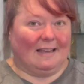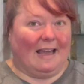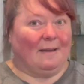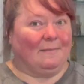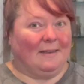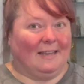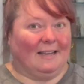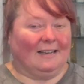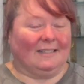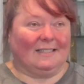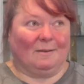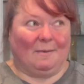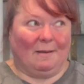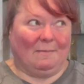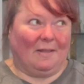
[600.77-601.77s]
I'm here
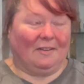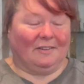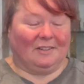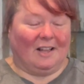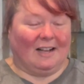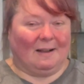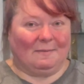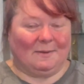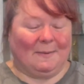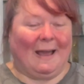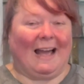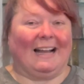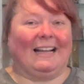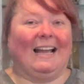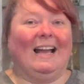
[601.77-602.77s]
until my mother-in-law comes
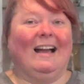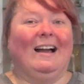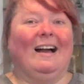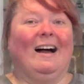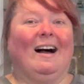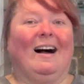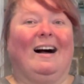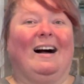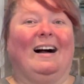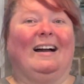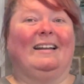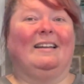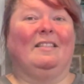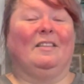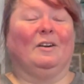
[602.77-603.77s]
back
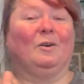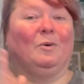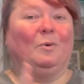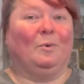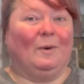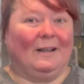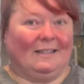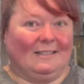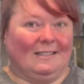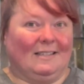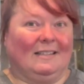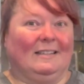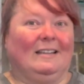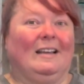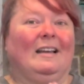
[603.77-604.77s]
on the
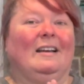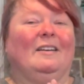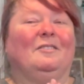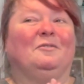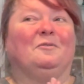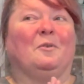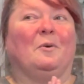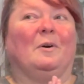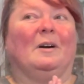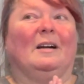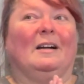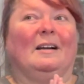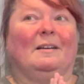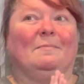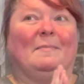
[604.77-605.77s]
quilt
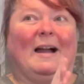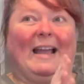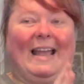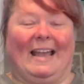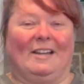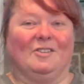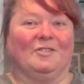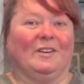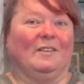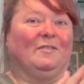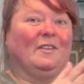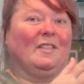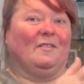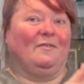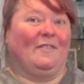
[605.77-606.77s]
for my entry
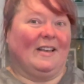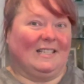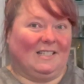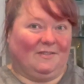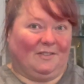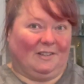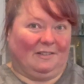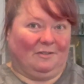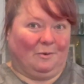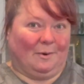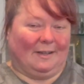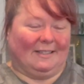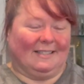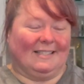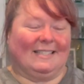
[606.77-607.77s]
for the Festival of
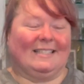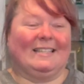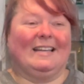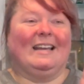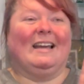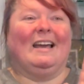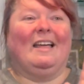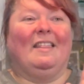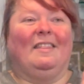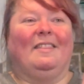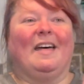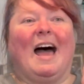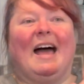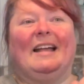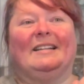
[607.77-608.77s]
Quilts.
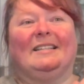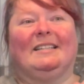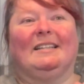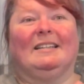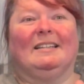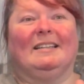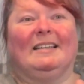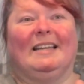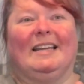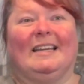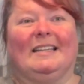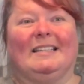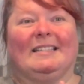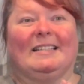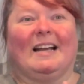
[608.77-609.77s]
That
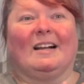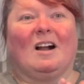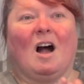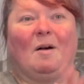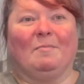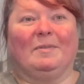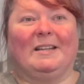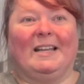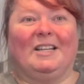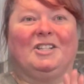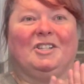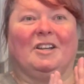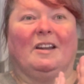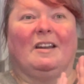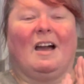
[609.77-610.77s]
is a
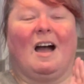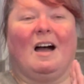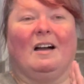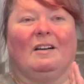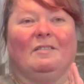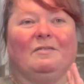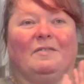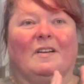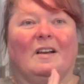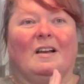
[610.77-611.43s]
combination of